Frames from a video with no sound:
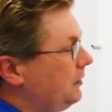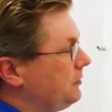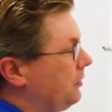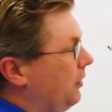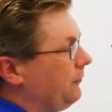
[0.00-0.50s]

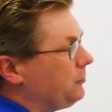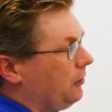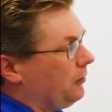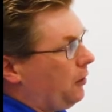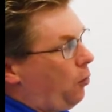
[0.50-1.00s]
So I've
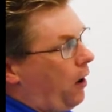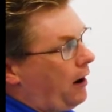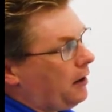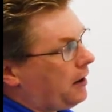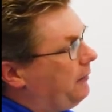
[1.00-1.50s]
drawn a
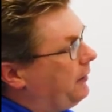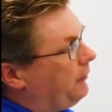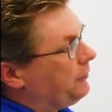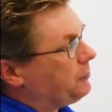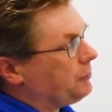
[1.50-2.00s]
wire coming
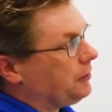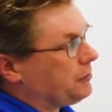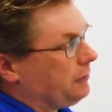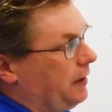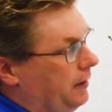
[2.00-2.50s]
off the
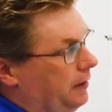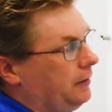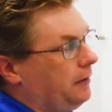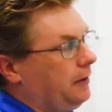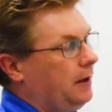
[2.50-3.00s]
structure right here.